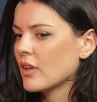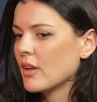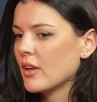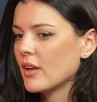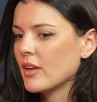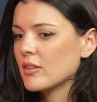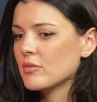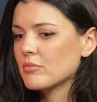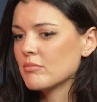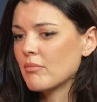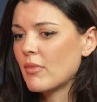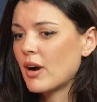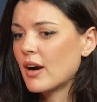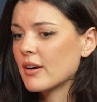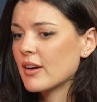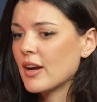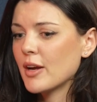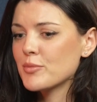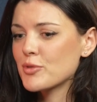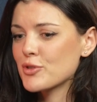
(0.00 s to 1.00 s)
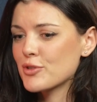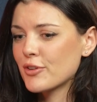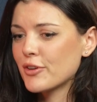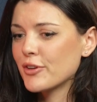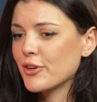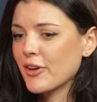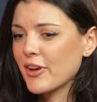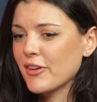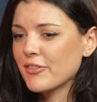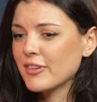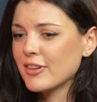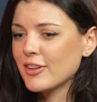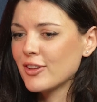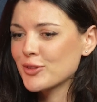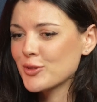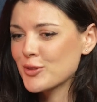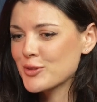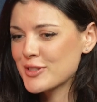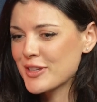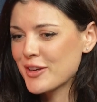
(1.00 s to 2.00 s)
And Mark, I'm sure you have a
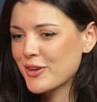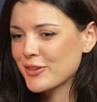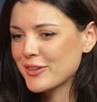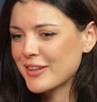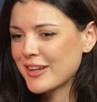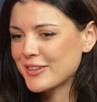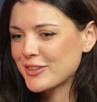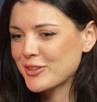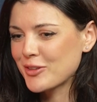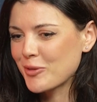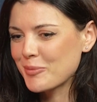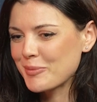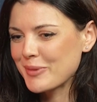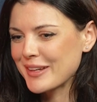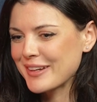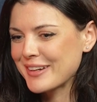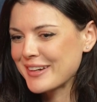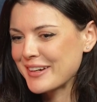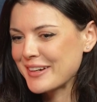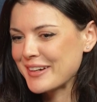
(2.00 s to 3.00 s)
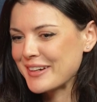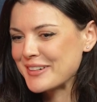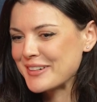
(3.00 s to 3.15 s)
lot to say on that topic.